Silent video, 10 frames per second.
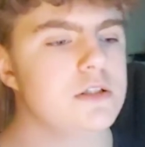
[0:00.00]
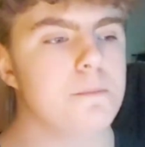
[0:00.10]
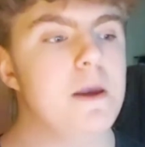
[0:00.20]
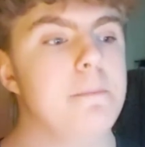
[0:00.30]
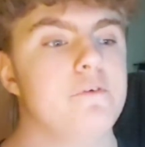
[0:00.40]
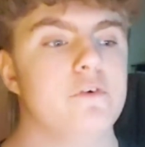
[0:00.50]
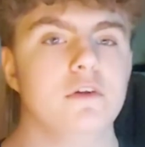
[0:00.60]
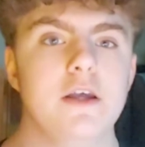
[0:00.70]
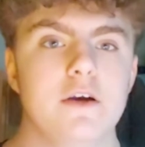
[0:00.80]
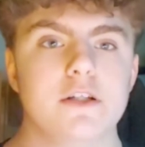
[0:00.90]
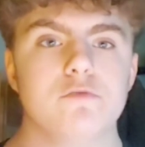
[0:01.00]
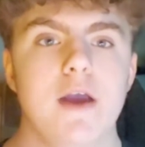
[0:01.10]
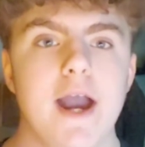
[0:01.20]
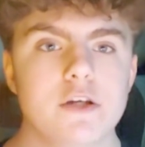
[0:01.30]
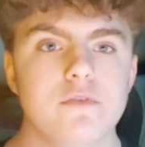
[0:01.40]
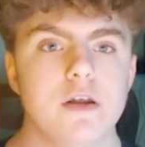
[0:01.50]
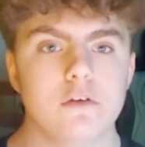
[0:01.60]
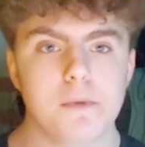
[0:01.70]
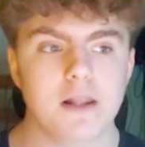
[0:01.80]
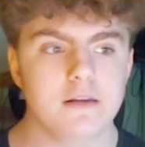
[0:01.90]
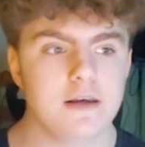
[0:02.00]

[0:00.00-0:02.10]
the people for lyrics and reaction videos might